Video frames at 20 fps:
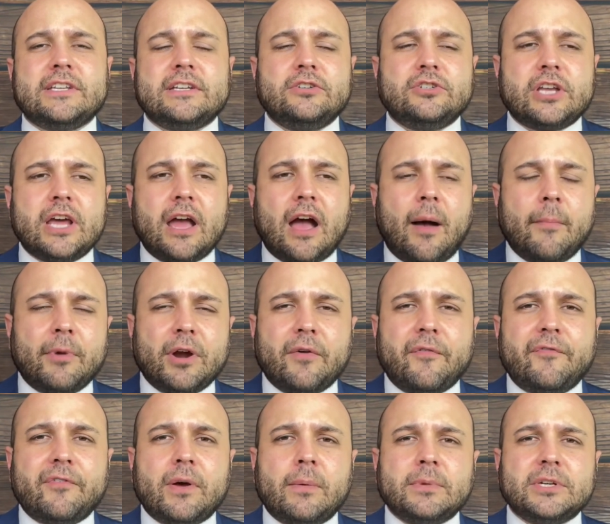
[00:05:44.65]
Then you say, I'm
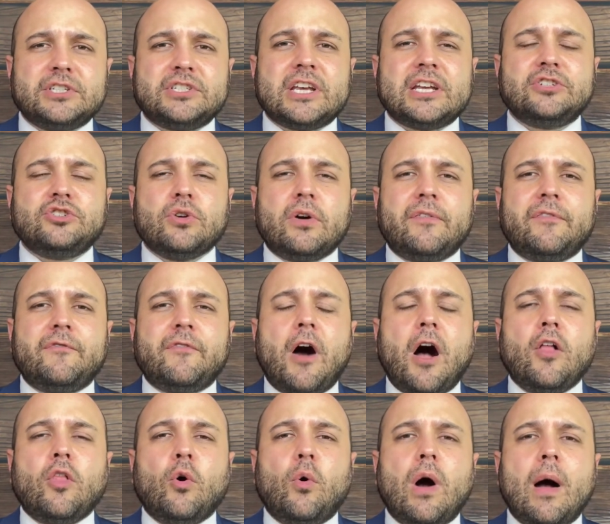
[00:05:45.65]
gonna send you a
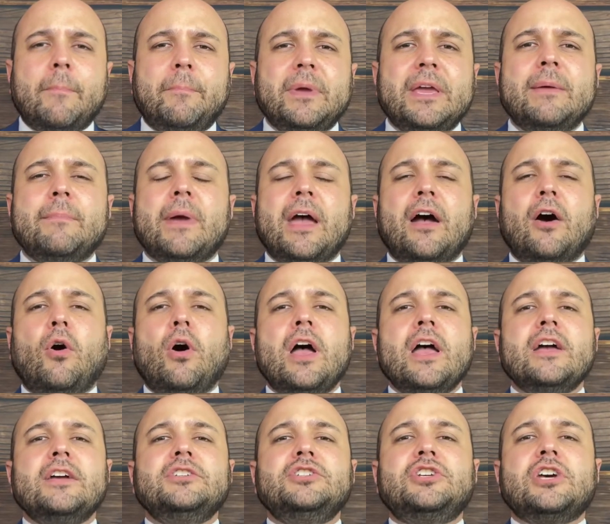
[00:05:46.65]
follow-up email
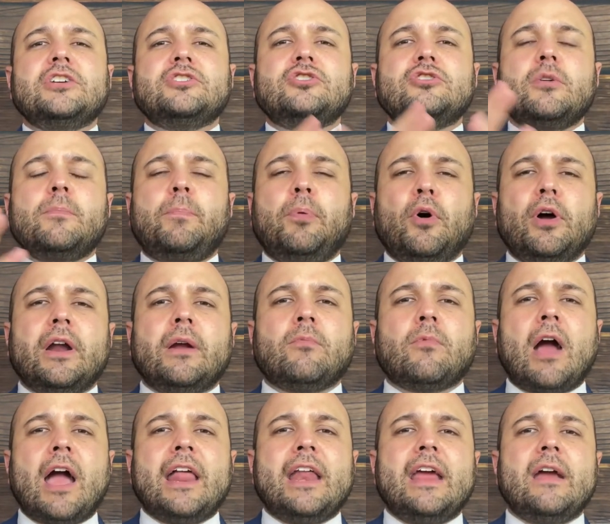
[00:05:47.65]
just to put
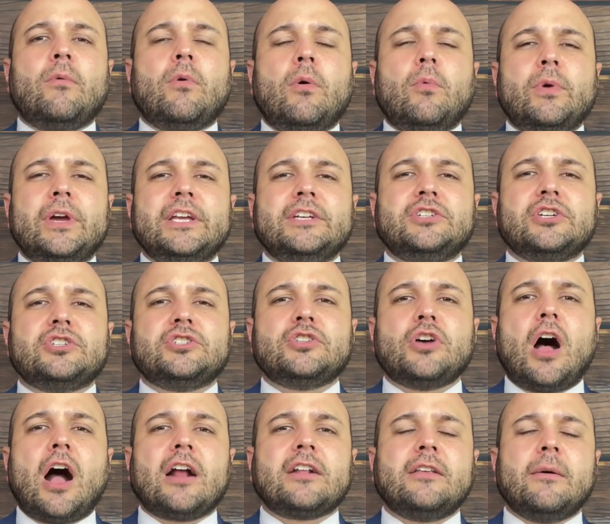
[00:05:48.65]
in writing what we
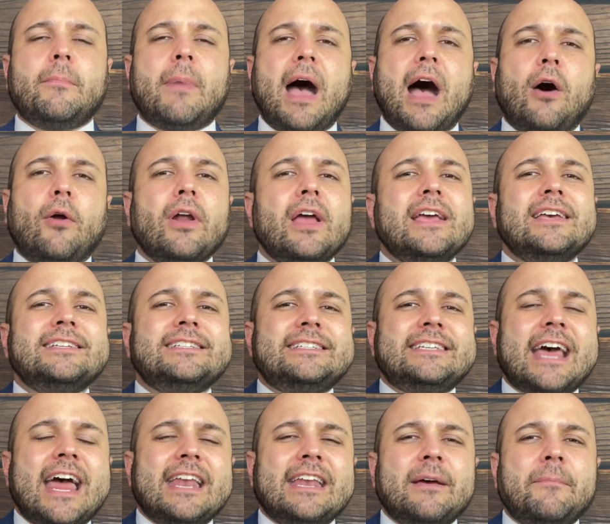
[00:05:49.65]
just talked about.
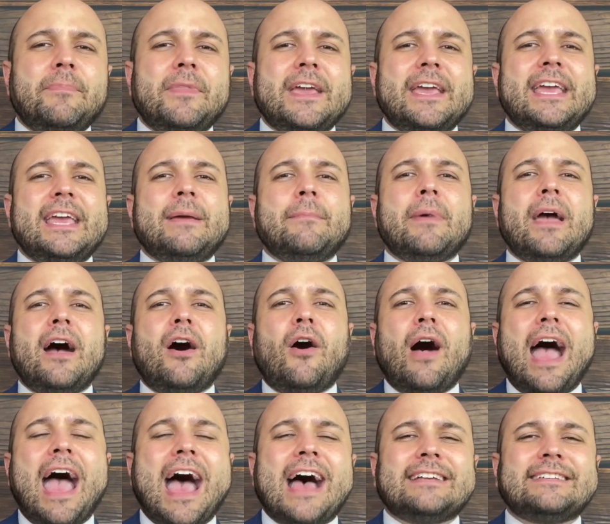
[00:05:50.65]
Send him the
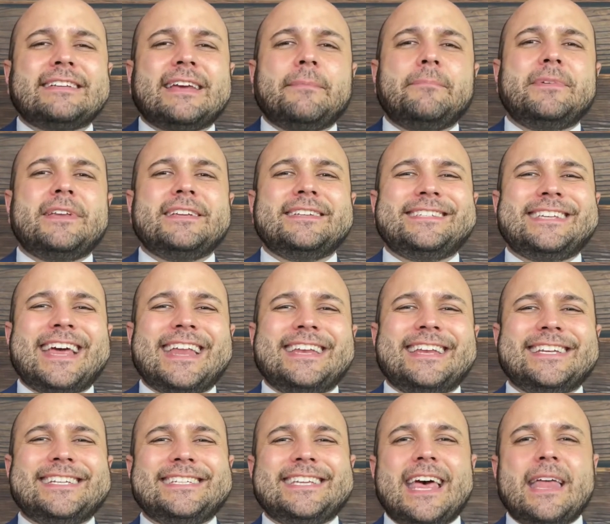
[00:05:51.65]
email, ask him to
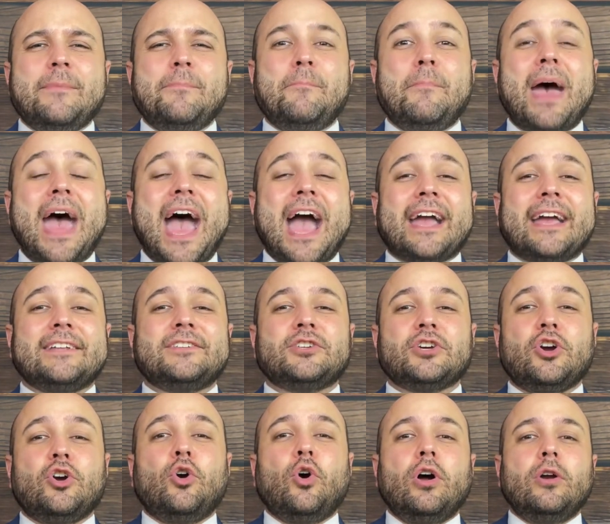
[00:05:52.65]
send a cent back.
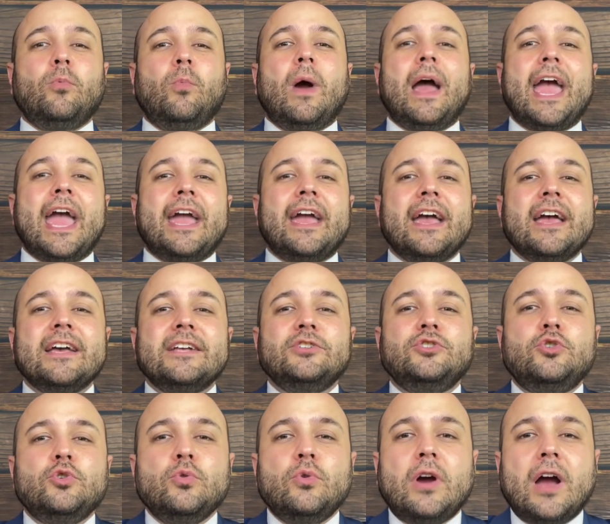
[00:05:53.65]
It's a good way
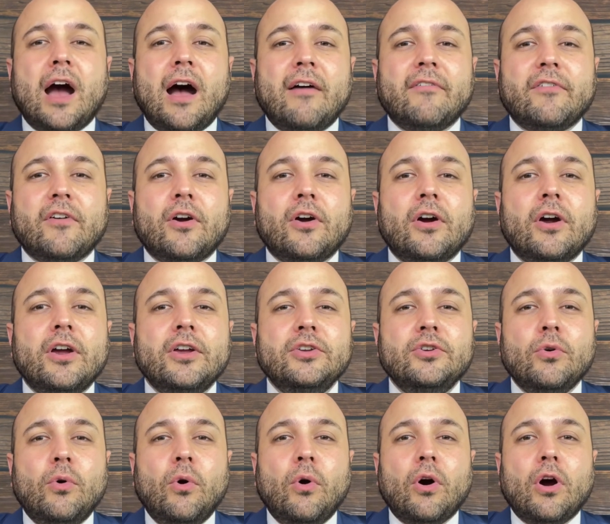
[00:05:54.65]
to cover
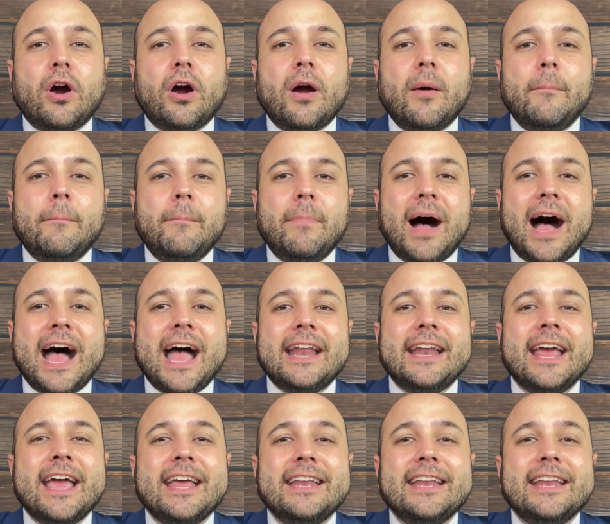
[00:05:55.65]
your butt.